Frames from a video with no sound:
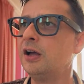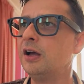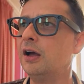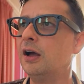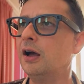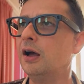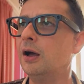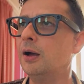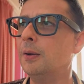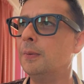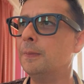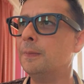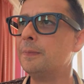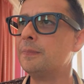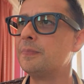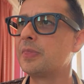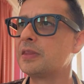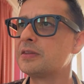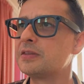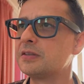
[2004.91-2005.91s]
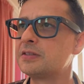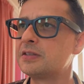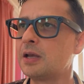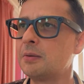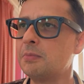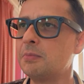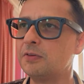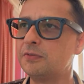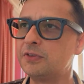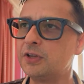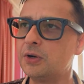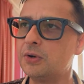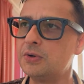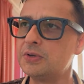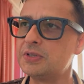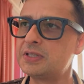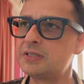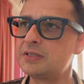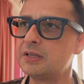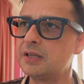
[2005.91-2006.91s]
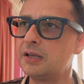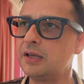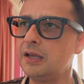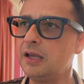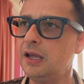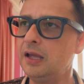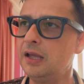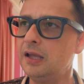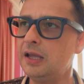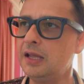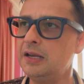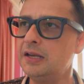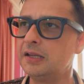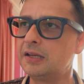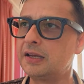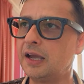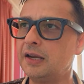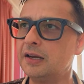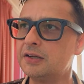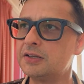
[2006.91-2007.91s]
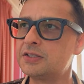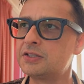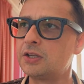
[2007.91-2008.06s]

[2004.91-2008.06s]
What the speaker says: some of those indicators.